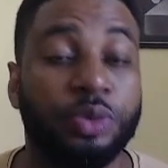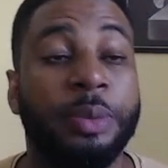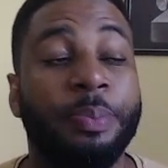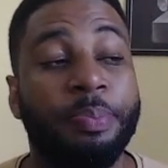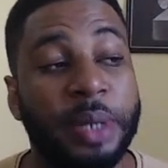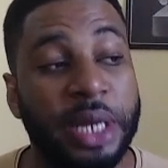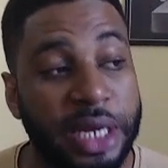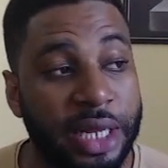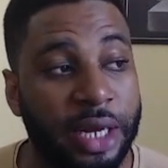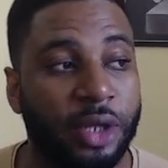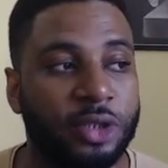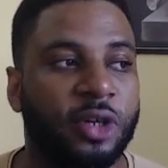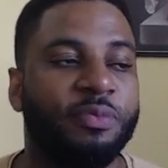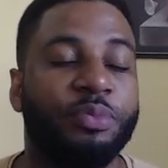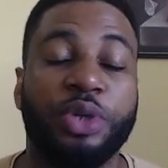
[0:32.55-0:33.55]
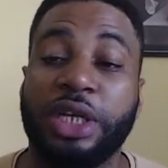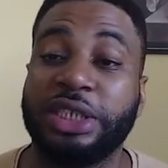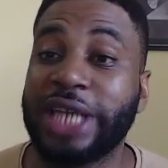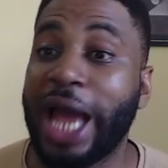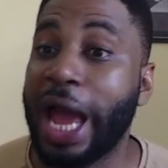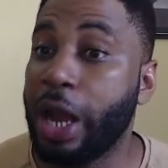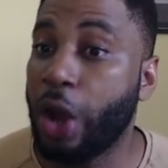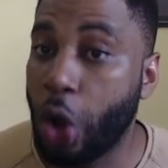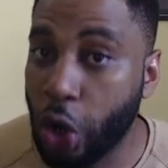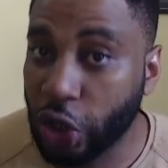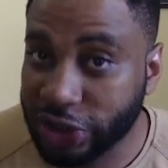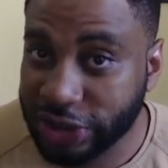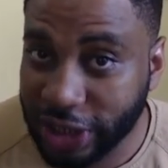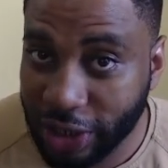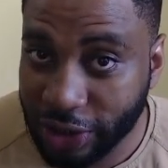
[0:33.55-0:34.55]
We played a lot of bullets. I
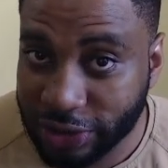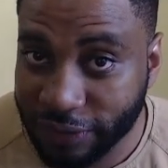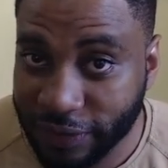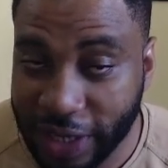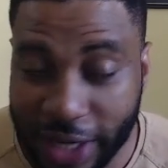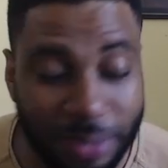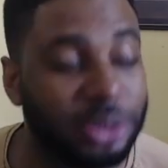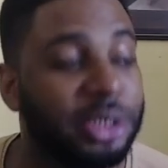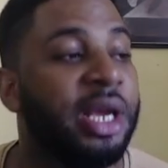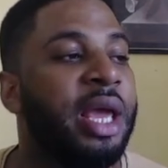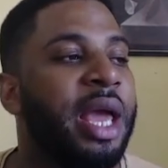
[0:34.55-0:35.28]
lost a lot of games,